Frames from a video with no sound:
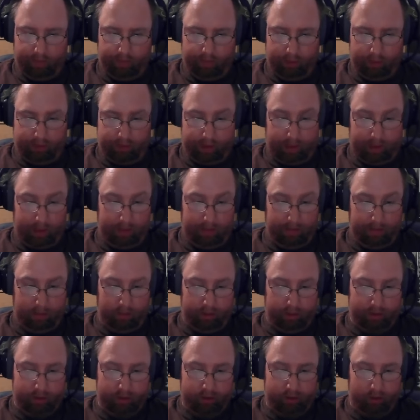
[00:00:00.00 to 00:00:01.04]
For to him
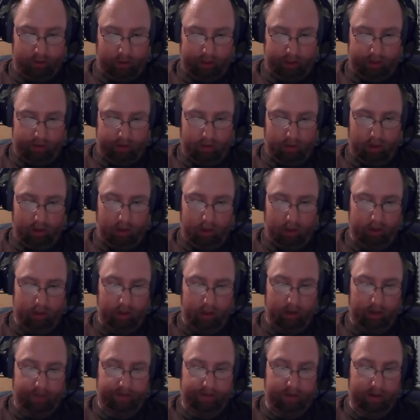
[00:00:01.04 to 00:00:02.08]
who is joined to all the
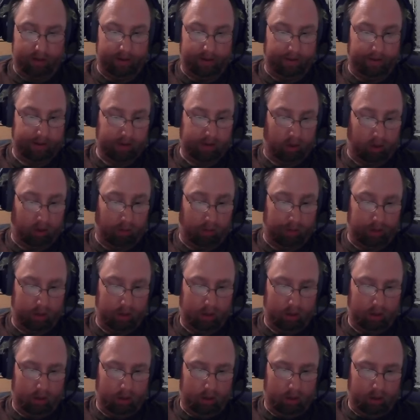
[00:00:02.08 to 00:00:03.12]
living there is hope,
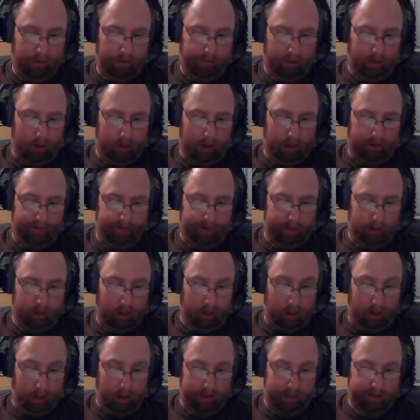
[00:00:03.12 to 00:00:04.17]
for a living
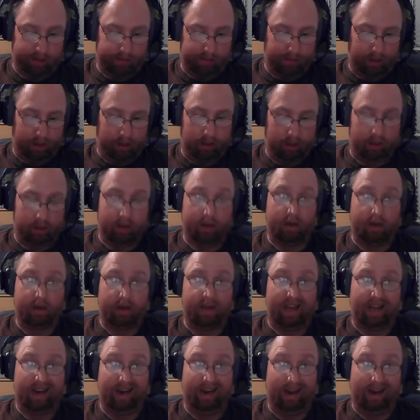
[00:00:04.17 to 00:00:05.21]
dog is better than
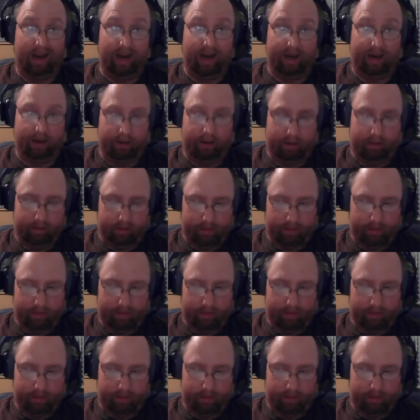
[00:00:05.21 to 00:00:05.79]
the dead lion.